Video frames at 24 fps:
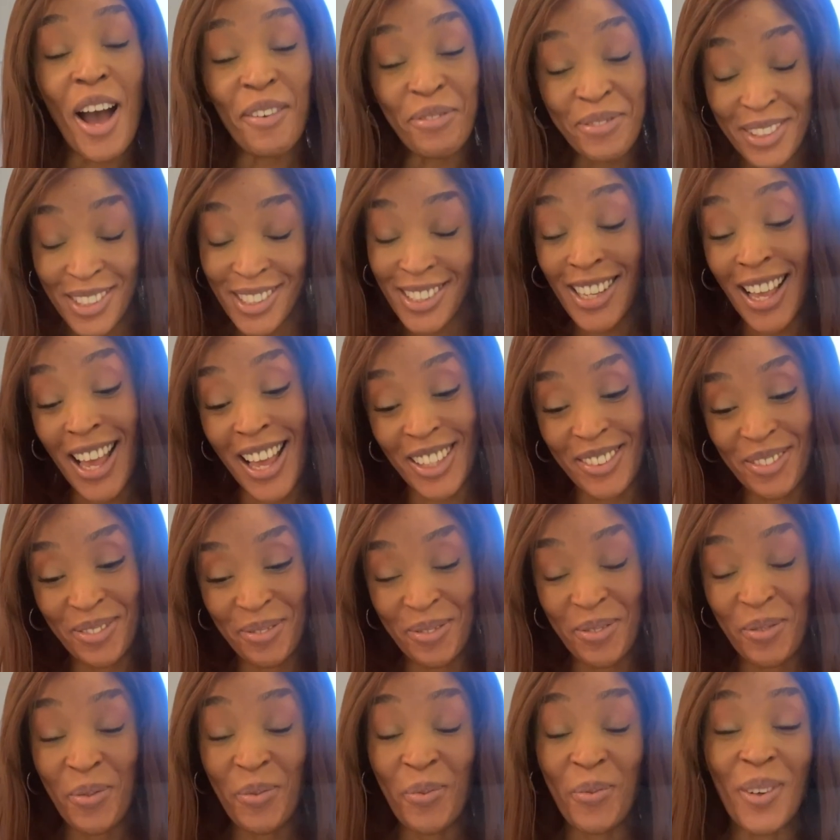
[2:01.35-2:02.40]
to say,
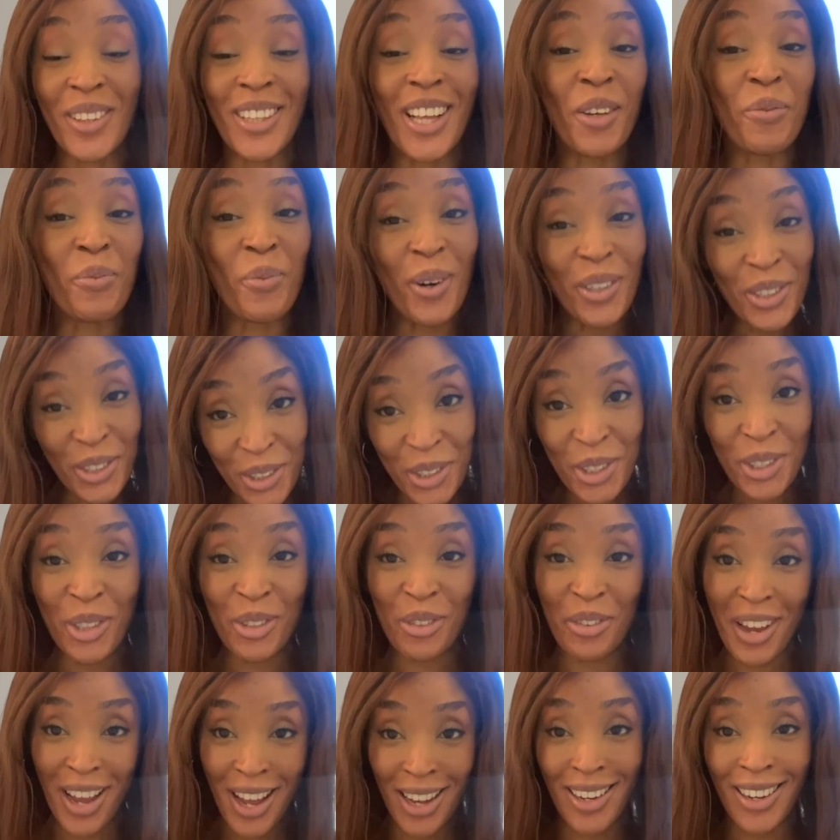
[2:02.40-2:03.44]
when I watched the
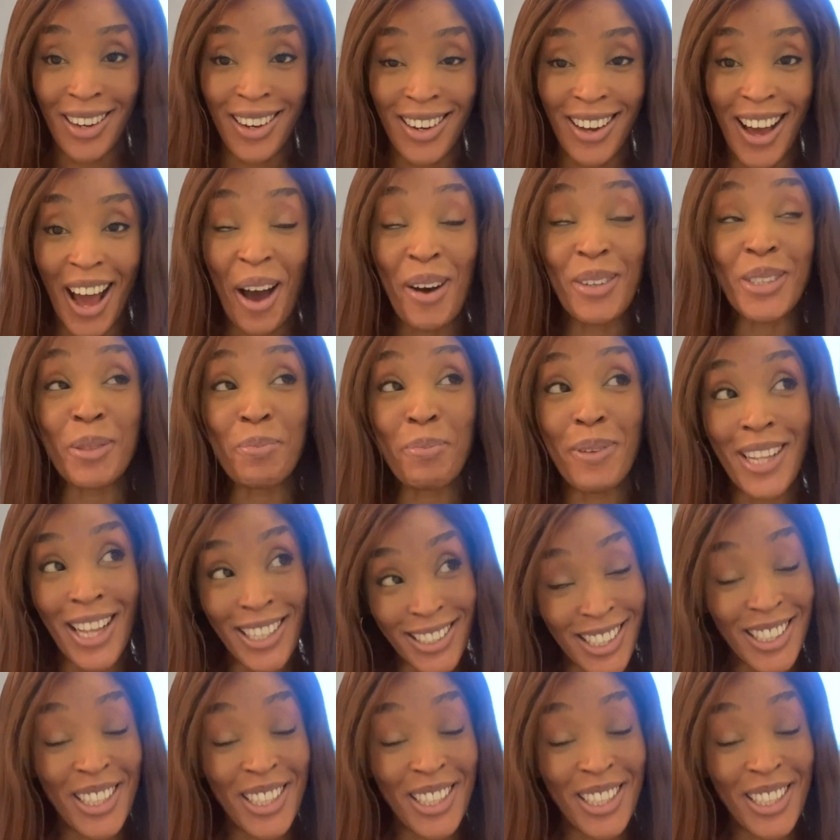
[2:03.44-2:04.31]
trailer, I was pleasantly